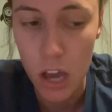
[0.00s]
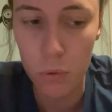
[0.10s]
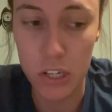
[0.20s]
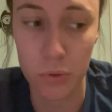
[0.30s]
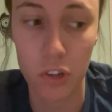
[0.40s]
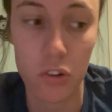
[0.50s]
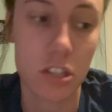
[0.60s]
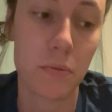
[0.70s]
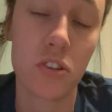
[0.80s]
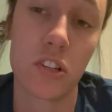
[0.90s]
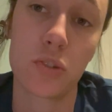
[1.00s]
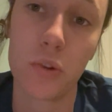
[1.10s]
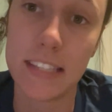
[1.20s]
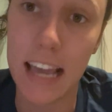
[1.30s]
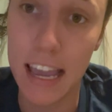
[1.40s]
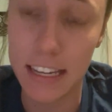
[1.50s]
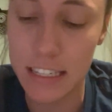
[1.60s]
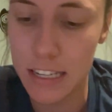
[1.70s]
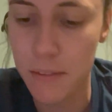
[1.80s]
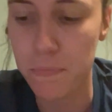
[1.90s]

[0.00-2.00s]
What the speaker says: which we're going to be using towards the end.